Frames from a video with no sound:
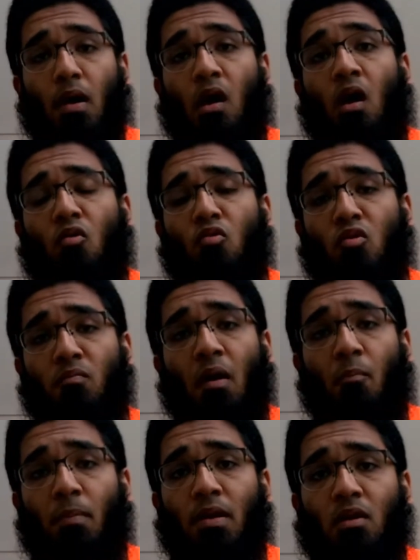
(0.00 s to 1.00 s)
According to
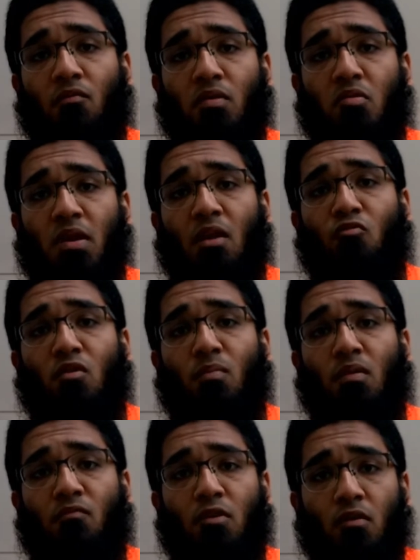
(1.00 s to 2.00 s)
my opinion, Windows ten will
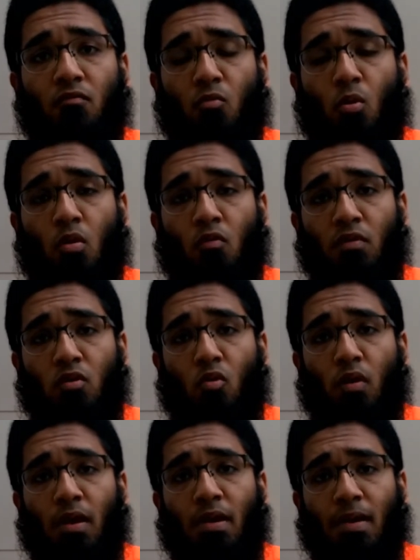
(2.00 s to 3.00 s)
be free for
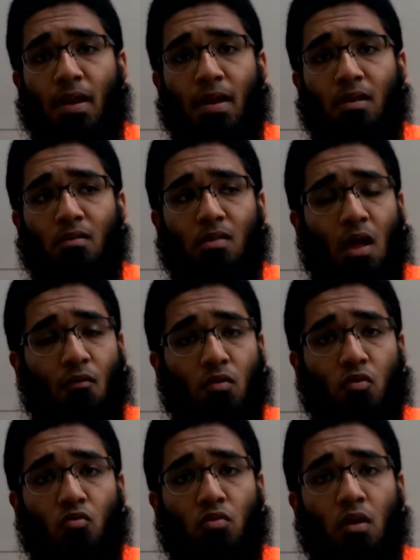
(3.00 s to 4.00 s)
Windows eight and
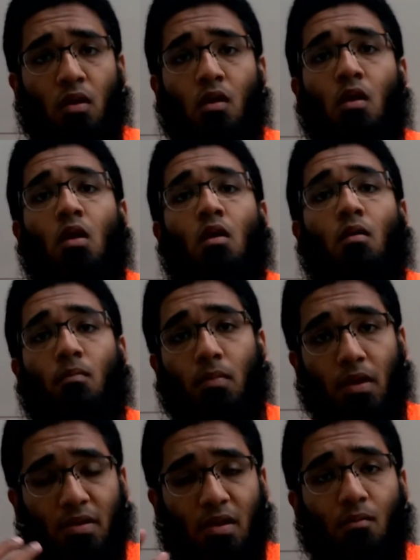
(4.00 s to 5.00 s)
seven users.
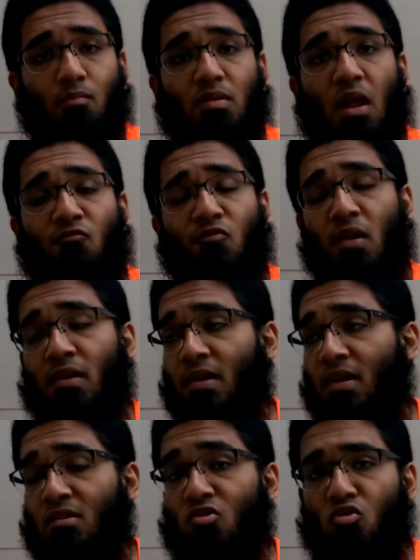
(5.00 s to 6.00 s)
It can
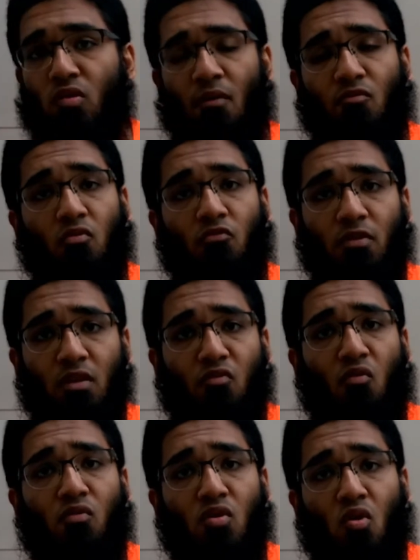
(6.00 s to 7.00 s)
definitely, it should have to free
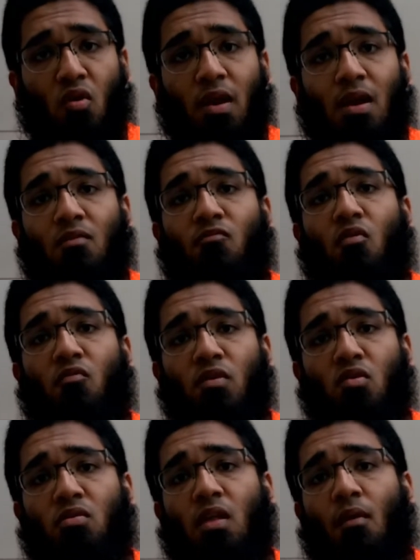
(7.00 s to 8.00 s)
for Windows eight. For
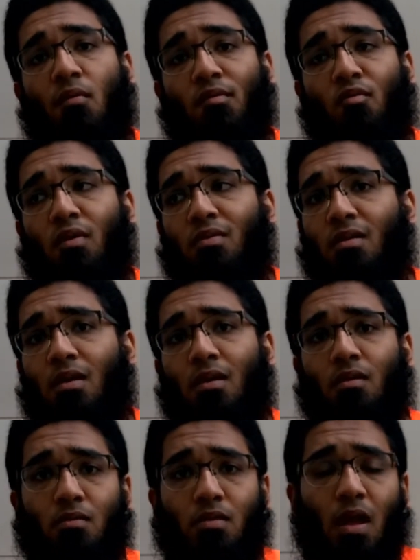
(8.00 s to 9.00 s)
Windows seven, you can
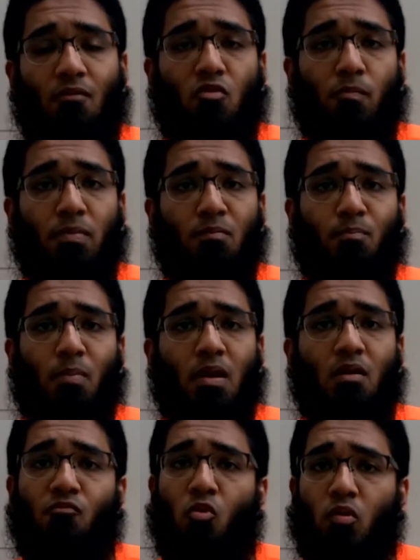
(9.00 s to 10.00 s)
say they have to
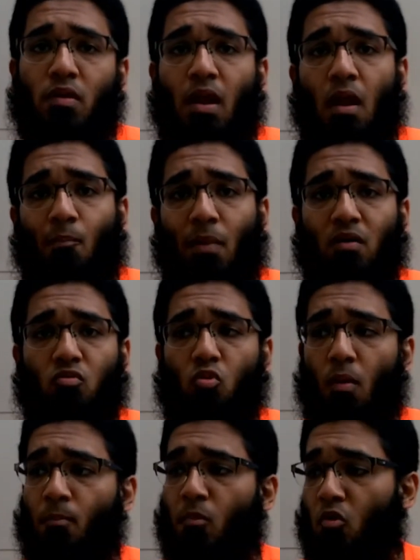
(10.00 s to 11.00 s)
pay forty-nine bucks
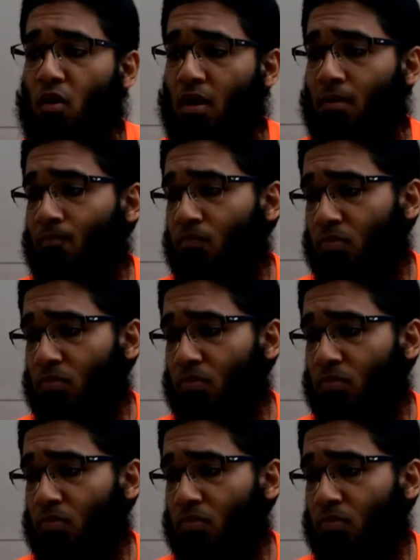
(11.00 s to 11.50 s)
to upgrade.